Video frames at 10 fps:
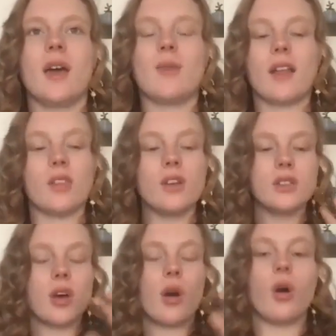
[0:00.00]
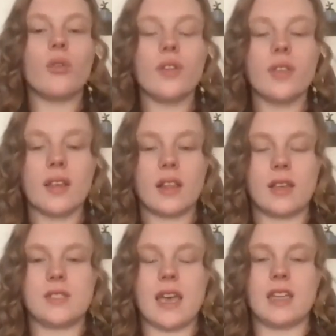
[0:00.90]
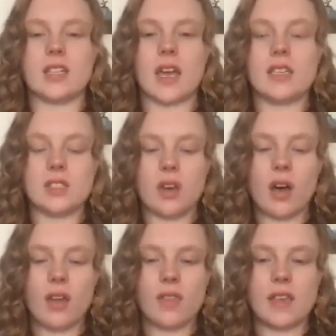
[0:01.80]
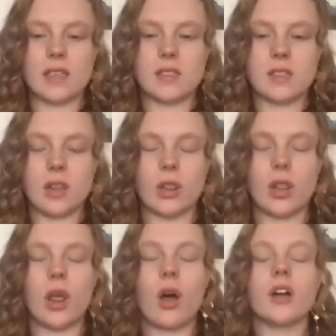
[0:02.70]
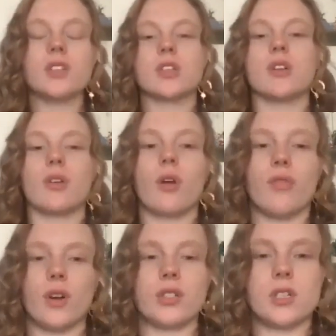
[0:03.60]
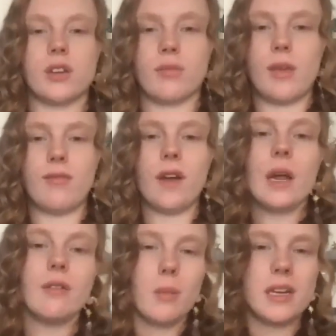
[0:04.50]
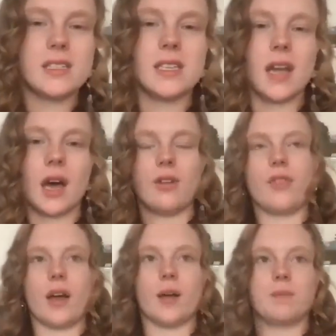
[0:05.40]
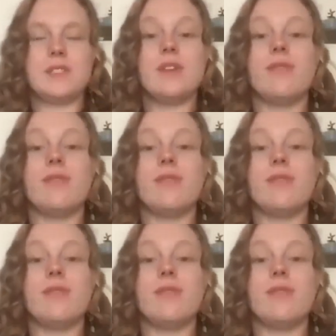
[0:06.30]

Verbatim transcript: And when I looked over the cliff's edge, I saw this larger version of me, very reminiscent of um,